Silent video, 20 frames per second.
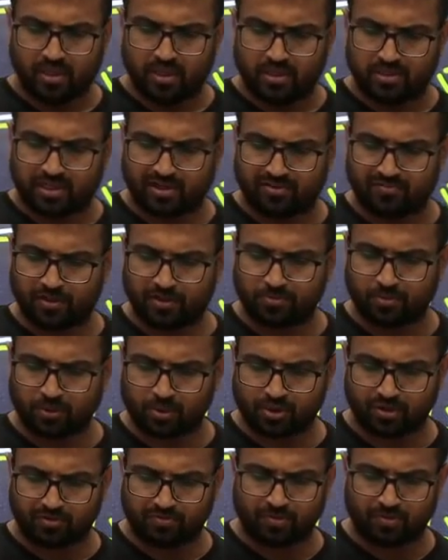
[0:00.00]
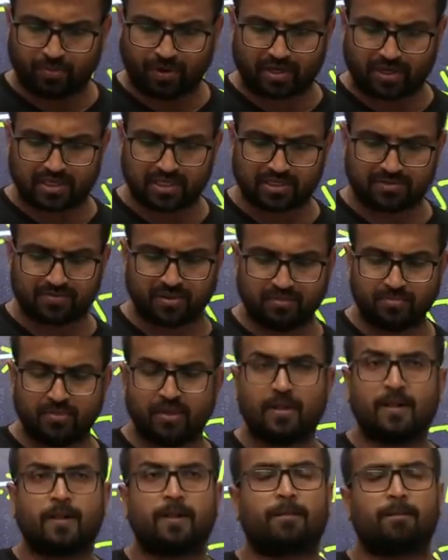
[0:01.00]
Sir, which book should we practice from?
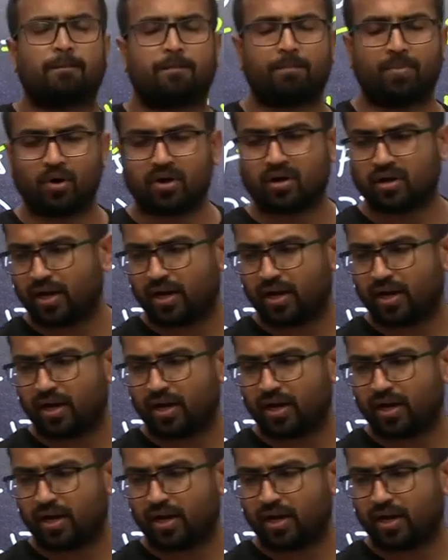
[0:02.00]
Book,